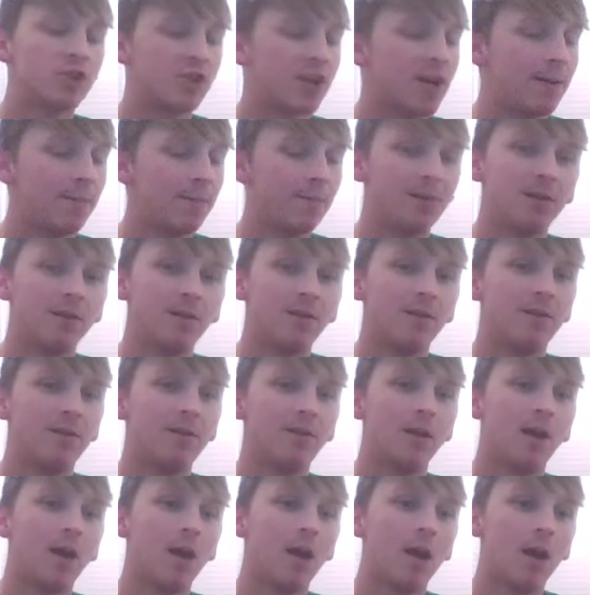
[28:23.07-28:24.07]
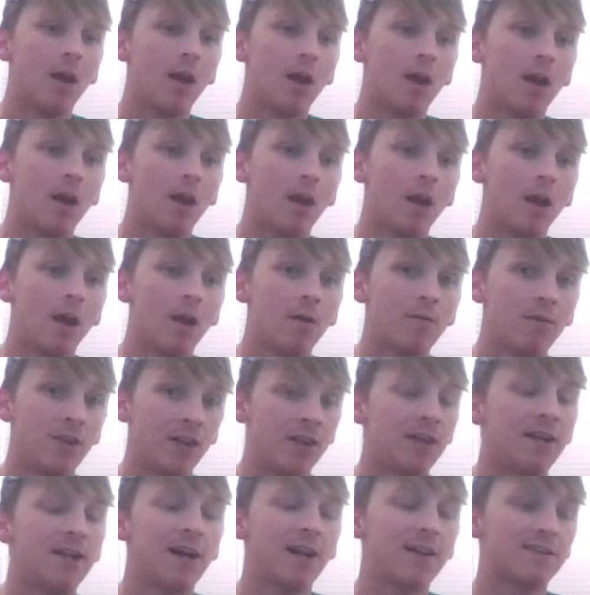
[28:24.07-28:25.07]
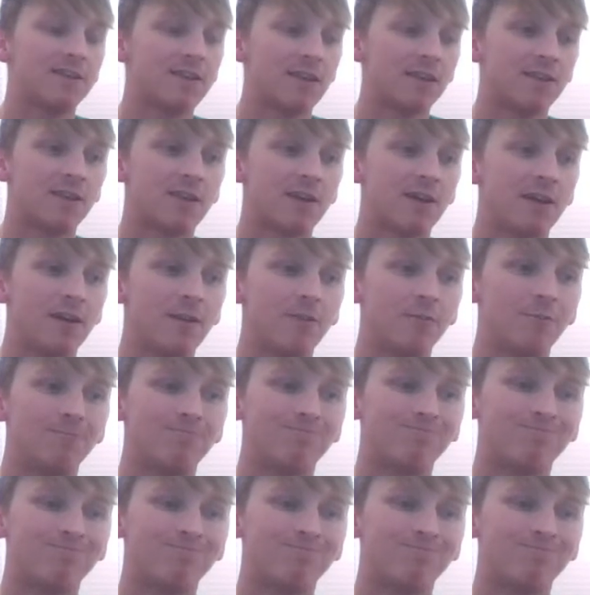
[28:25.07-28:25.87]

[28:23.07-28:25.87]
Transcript: Champion for the United States title.